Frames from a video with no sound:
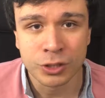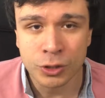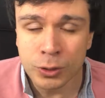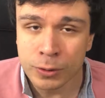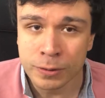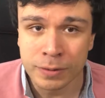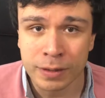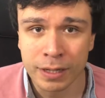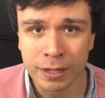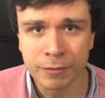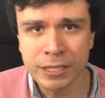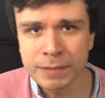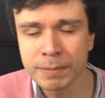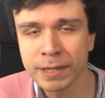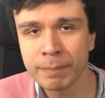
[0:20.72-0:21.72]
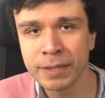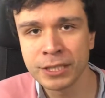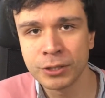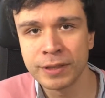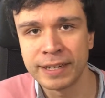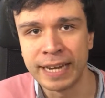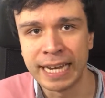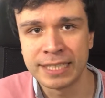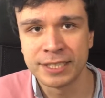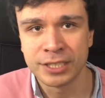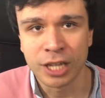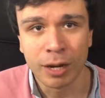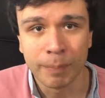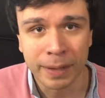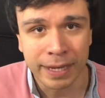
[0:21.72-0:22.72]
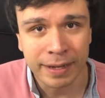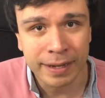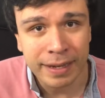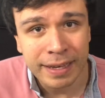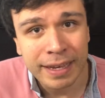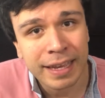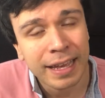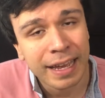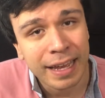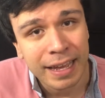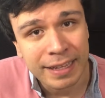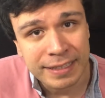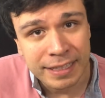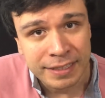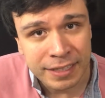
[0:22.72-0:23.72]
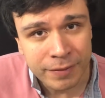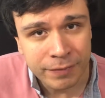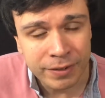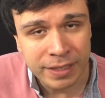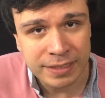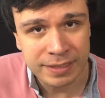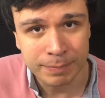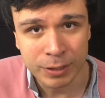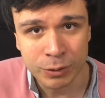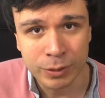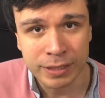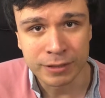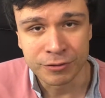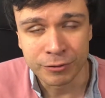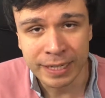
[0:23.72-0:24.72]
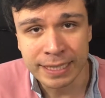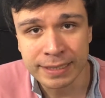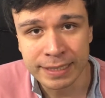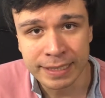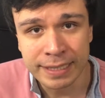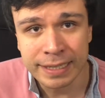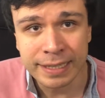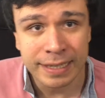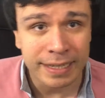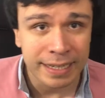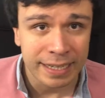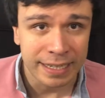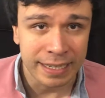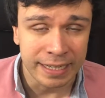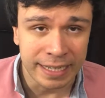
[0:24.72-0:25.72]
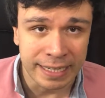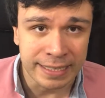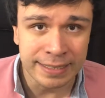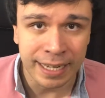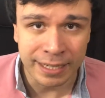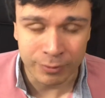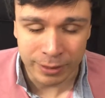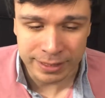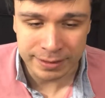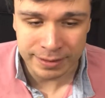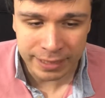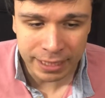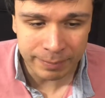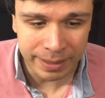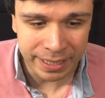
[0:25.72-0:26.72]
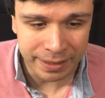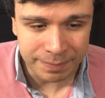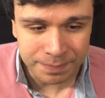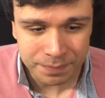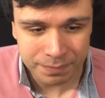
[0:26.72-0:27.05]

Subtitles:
soon, which brings me to the next topic, the difference between renting in East and West Germany.